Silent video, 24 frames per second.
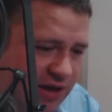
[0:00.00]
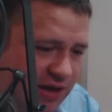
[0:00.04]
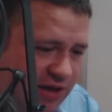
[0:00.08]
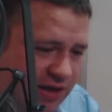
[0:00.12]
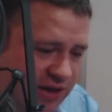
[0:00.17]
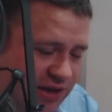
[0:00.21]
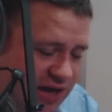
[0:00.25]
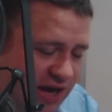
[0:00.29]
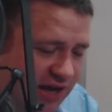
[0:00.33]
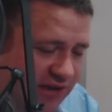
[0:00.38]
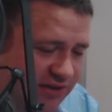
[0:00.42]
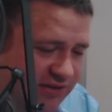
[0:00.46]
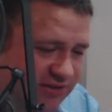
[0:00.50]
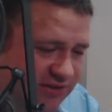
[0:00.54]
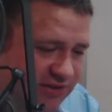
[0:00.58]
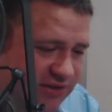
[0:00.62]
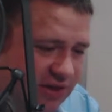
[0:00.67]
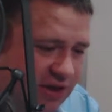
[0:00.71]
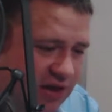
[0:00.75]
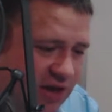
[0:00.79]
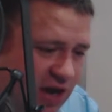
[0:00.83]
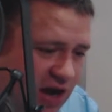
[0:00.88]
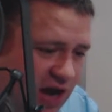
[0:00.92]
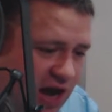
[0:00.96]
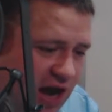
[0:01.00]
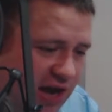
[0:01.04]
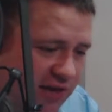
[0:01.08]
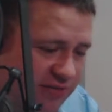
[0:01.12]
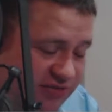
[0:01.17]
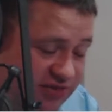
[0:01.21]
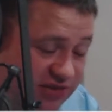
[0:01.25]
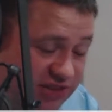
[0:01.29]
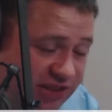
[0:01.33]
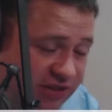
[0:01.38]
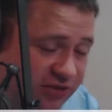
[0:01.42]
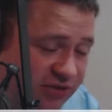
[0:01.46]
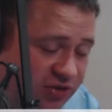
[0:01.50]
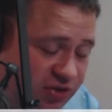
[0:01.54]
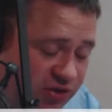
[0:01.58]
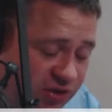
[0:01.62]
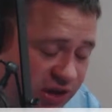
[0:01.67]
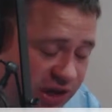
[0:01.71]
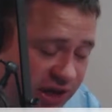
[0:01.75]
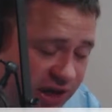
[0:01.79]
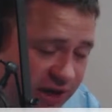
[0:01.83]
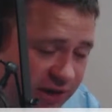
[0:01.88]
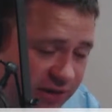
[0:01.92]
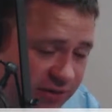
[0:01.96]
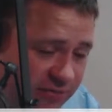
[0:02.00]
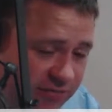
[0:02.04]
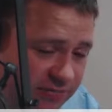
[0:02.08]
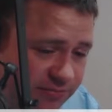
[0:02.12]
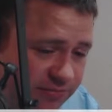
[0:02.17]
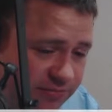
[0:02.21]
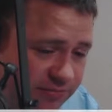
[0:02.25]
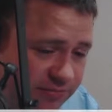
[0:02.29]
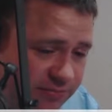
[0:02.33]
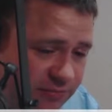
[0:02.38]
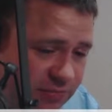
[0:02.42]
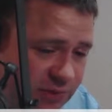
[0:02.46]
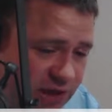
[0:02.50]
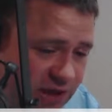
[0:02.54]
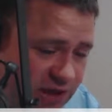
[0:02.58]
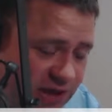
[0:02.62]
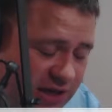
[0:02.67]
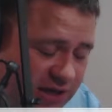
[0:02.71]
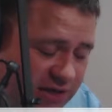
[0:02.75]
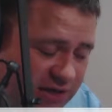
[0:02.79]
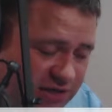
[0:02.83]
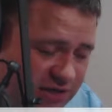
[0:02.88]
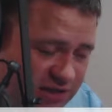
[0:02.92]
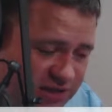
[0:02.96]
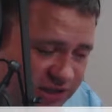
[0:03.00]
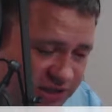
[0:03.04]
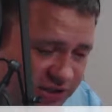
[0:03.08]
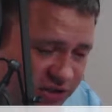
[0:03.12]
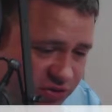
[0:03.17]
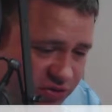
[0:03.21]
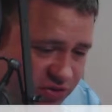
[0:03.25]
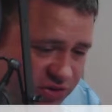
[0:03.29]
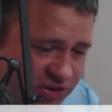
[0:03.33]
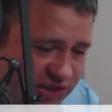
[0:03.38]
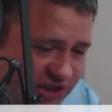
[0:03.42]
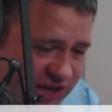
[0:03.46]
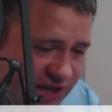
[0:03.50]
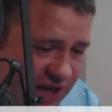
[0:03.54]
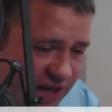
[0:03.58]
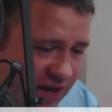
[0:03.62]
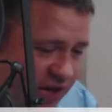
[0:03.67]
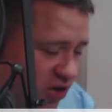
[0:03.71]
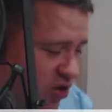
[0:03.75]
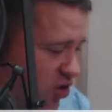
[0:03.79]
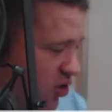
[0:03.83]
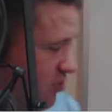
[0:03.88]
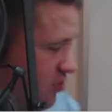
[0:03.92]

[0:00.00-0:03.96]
Yes, I've seen 3. Did you see any good